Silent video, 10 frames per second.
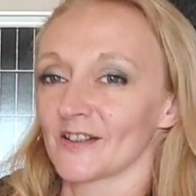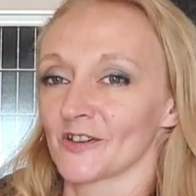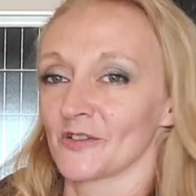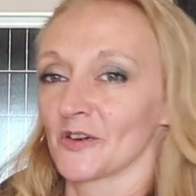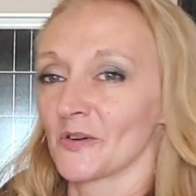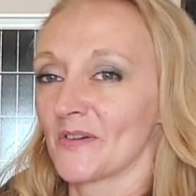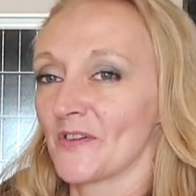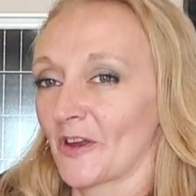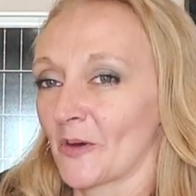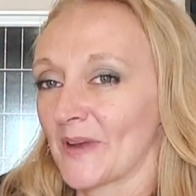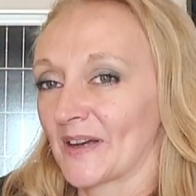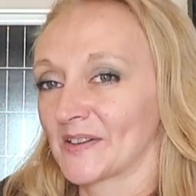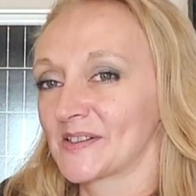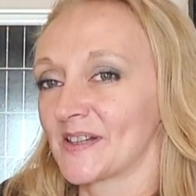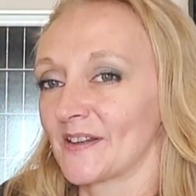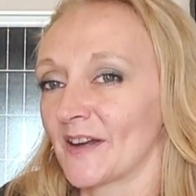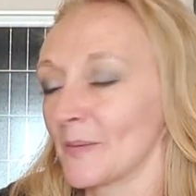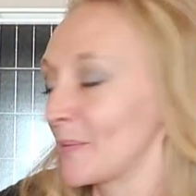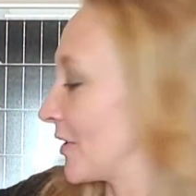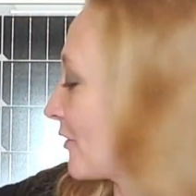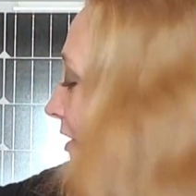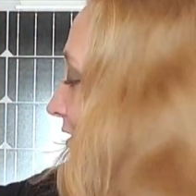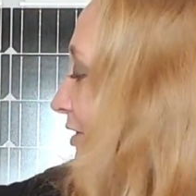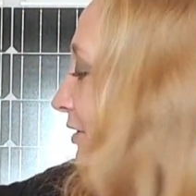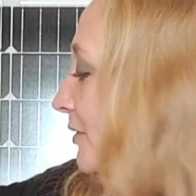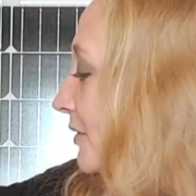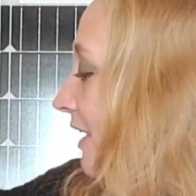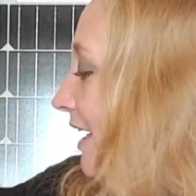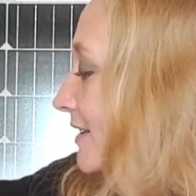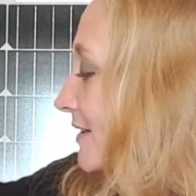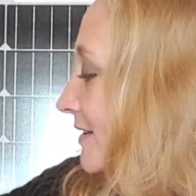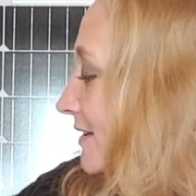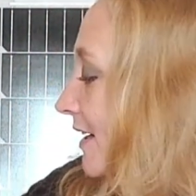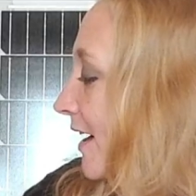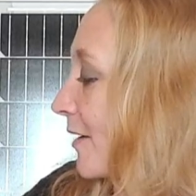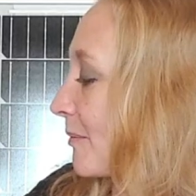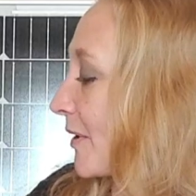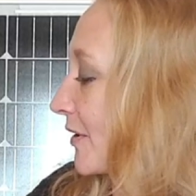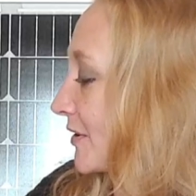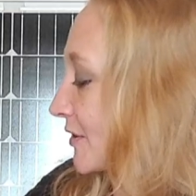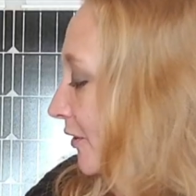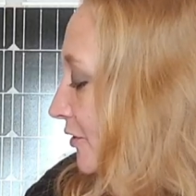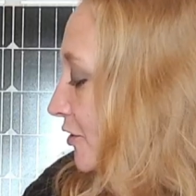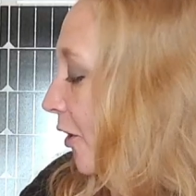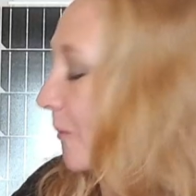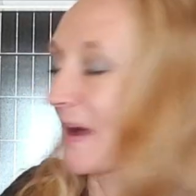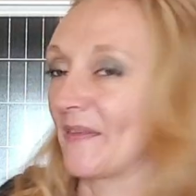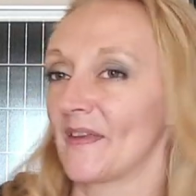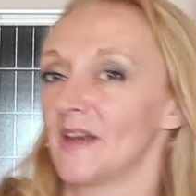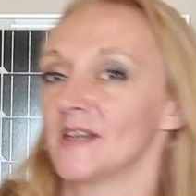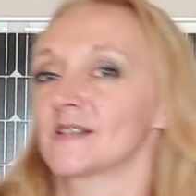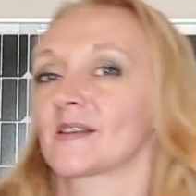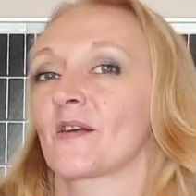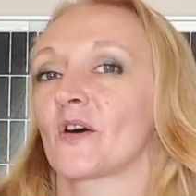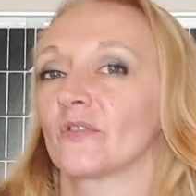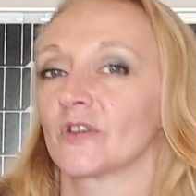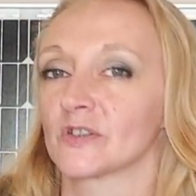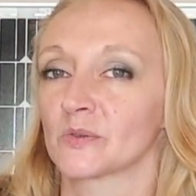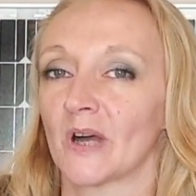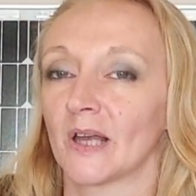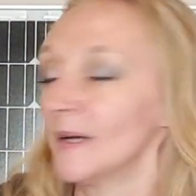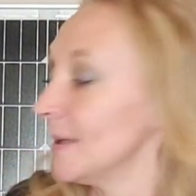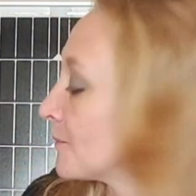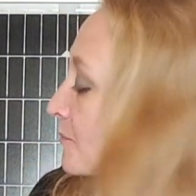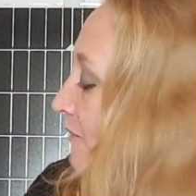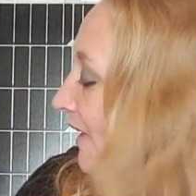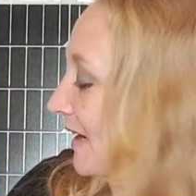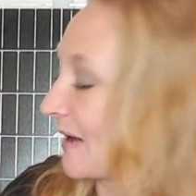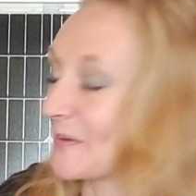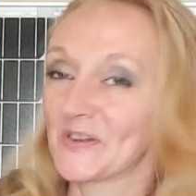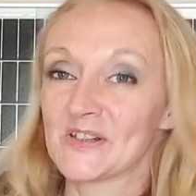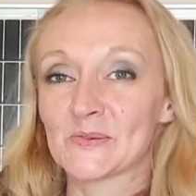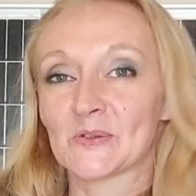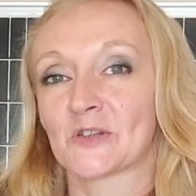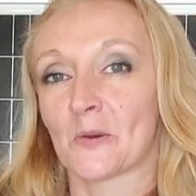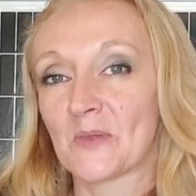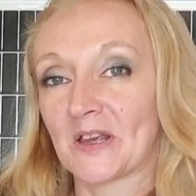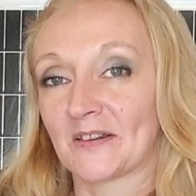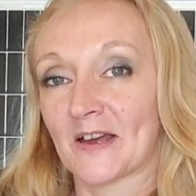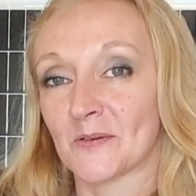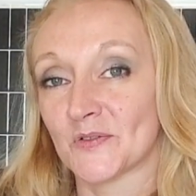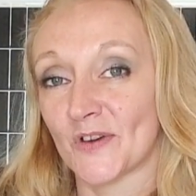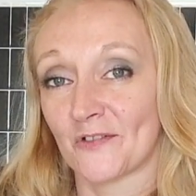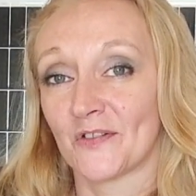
I don't know whether you're going to be able to see that, but there are 2 gas burners on top, and then it's an oven as well. Now, this was something that was very,